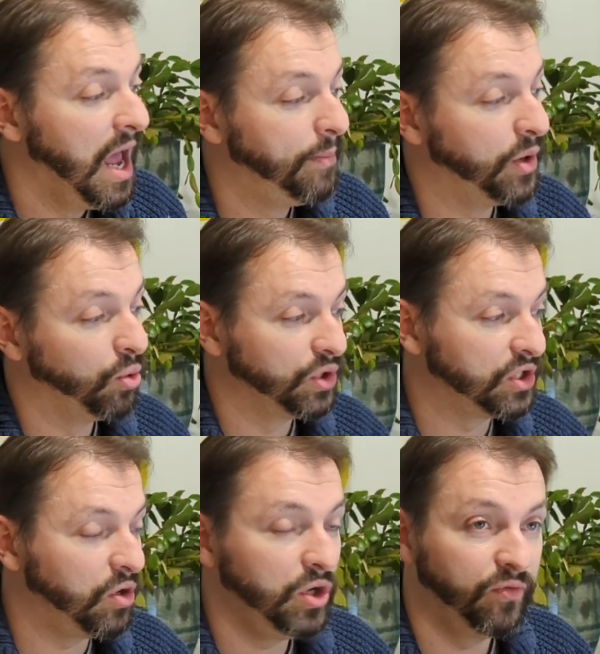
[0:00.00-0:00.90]
but
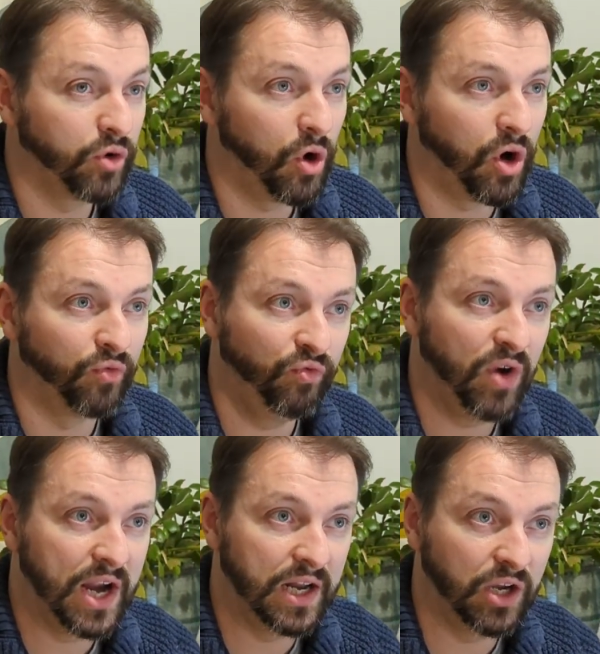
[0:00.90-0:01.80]
also you've got a
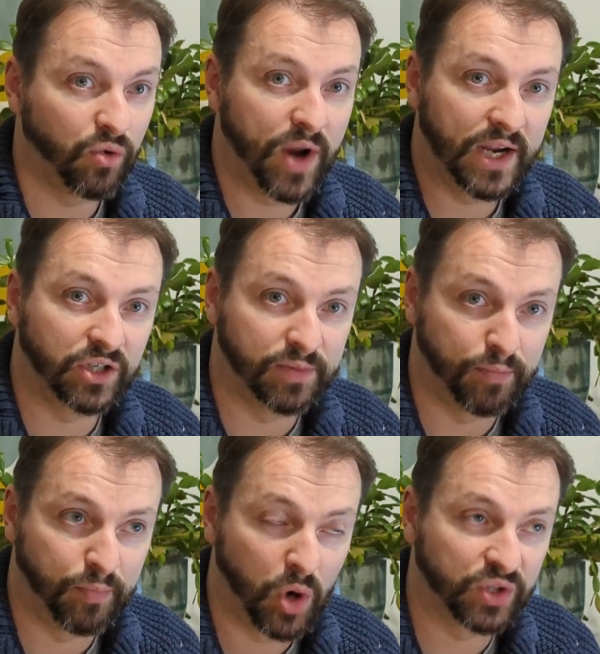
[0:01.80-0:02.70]
really great
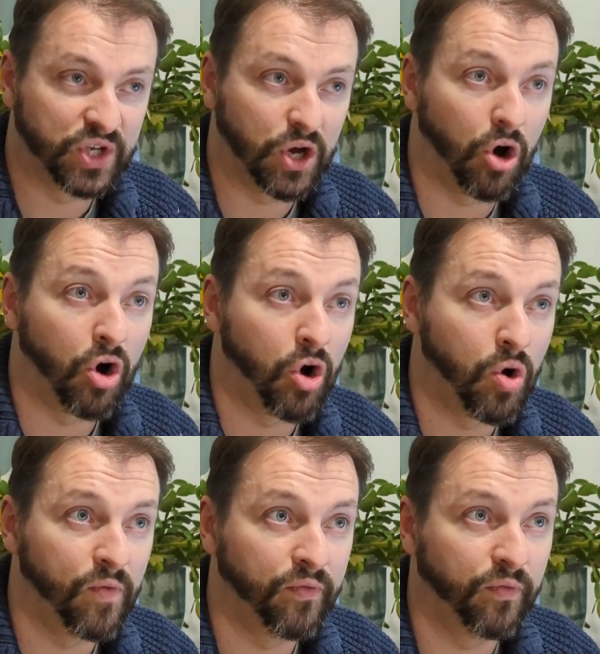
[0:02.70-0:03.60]
deposit
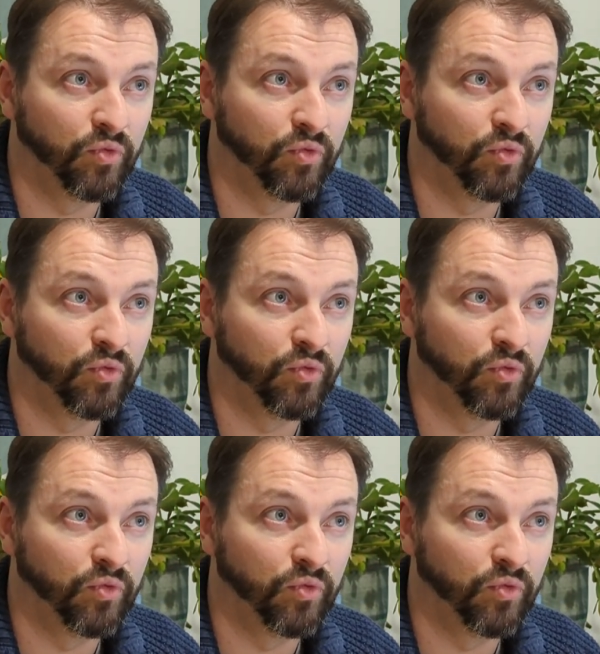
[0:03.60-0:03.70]
of